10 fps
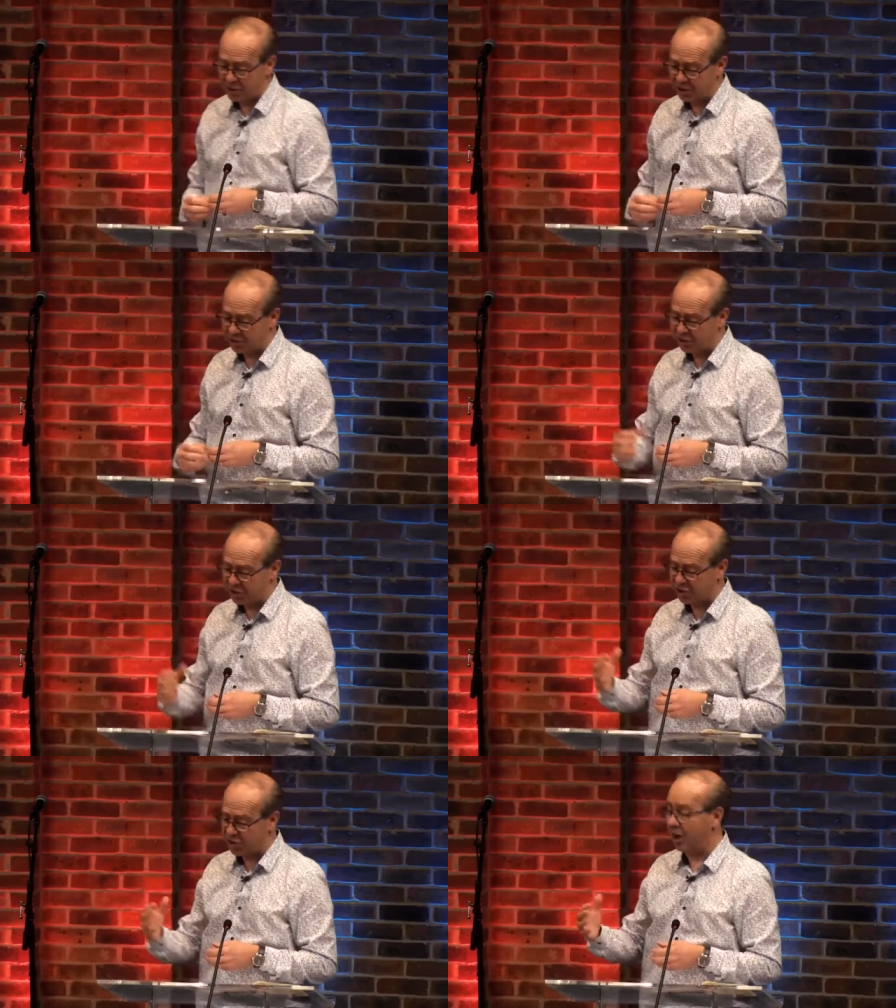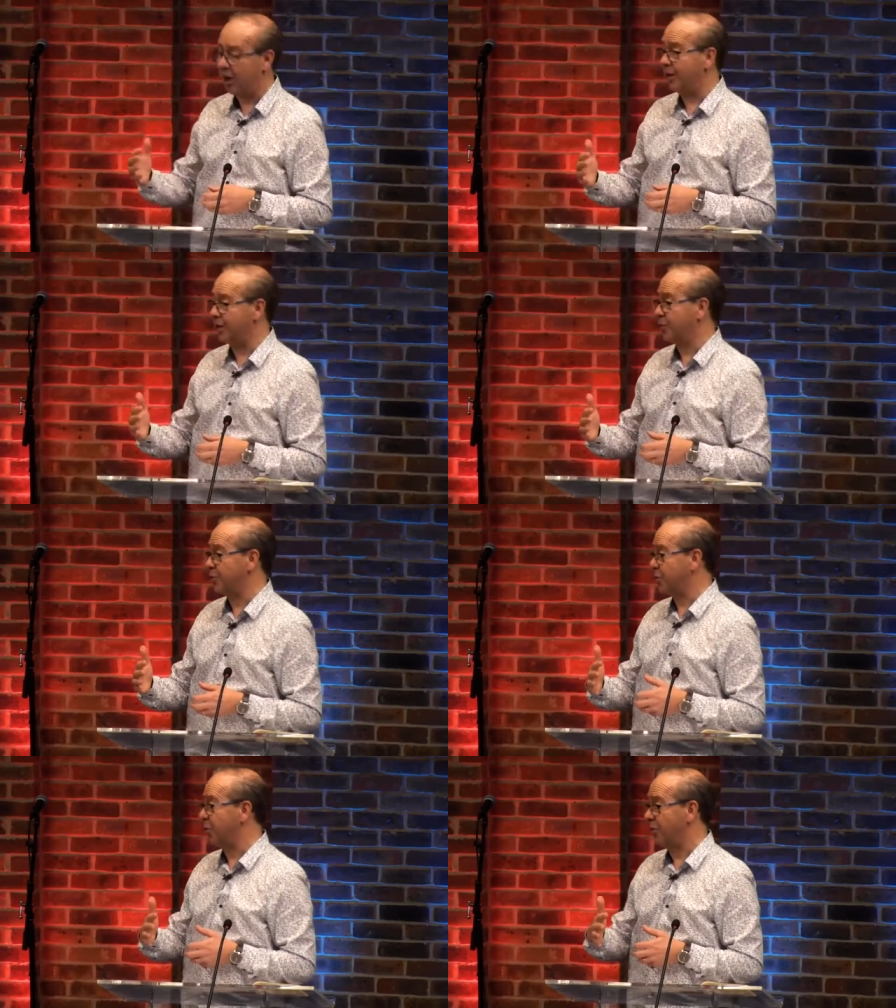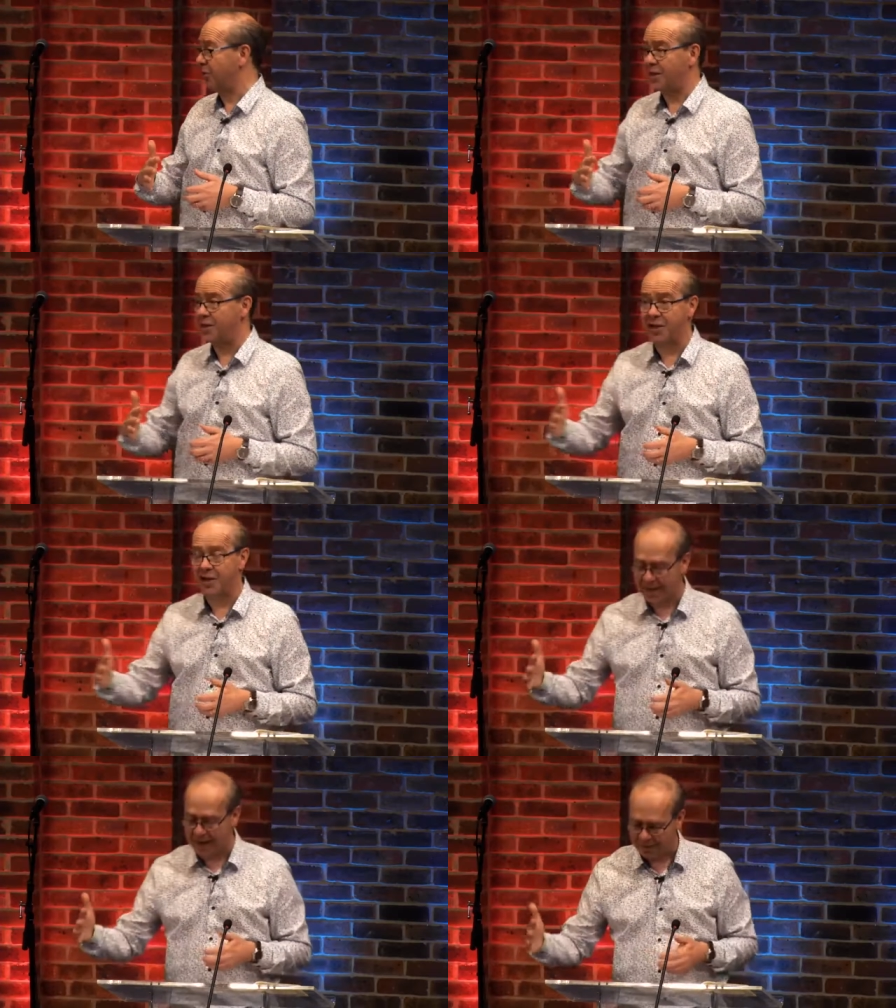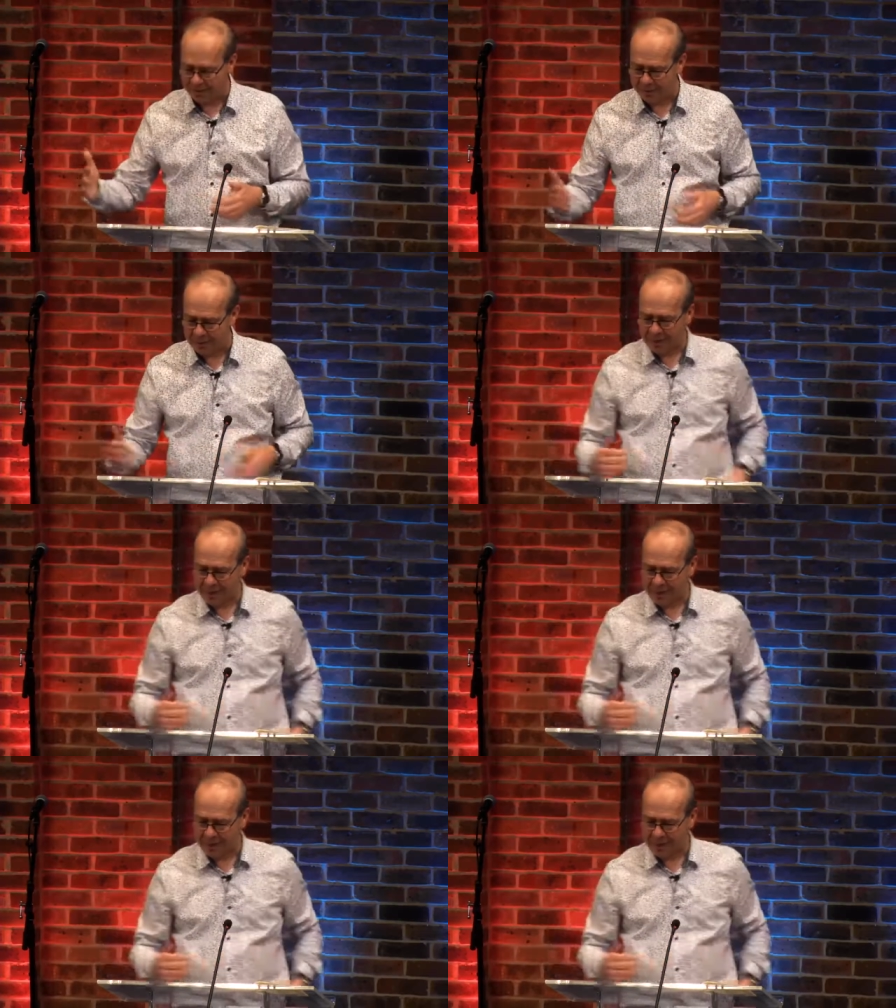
Jesus' charge was not that they sit down